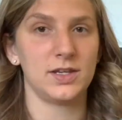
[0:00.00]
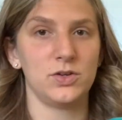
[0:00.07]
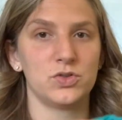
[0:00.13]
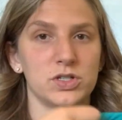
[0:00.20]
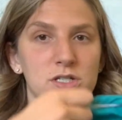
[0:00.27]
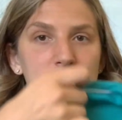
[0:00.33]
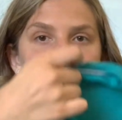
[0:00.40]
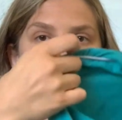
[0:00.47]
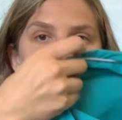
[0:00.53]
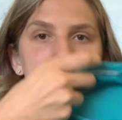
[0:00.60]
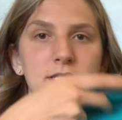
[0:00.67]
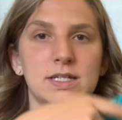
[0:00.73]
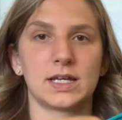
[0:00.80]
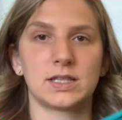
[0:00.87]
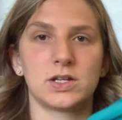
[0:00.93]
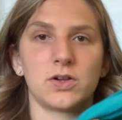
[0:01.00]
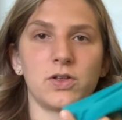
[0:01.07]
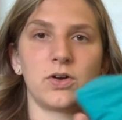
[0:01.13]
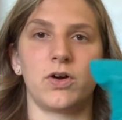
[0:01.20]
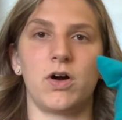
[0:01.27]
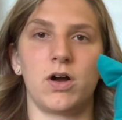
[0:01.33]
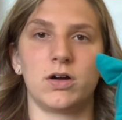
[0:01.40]
You just stick their
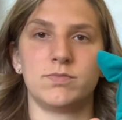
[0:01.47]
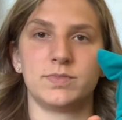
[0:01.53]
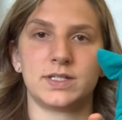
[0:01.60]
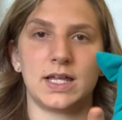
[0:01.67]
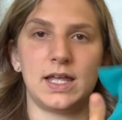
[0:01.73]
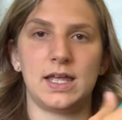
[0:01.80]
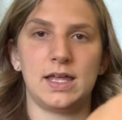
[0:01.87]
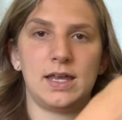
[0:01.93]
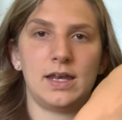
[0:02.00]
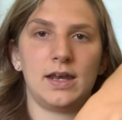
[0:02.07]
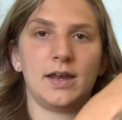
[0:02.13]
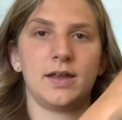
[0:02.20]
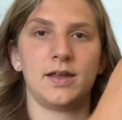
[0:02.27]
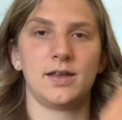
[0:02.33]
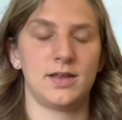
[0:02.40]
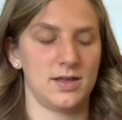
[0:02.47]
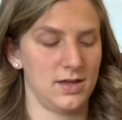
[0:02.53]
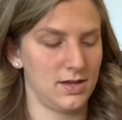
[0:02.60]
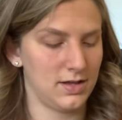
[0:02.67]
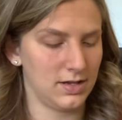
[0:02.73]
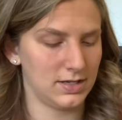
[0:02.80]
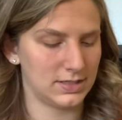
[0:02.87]
little arms in,
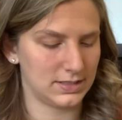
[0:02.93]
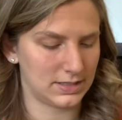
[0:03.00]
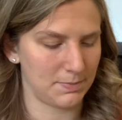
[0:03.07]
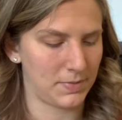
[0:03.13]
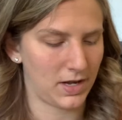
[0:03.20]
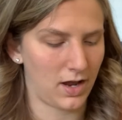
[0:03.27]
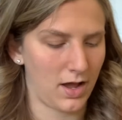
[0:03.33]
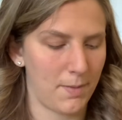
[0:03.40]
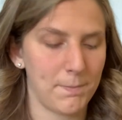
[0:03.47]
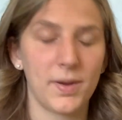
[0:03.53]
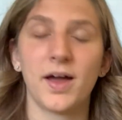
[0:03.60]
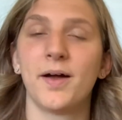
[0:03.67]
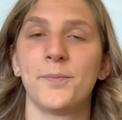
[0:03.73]
zip it up.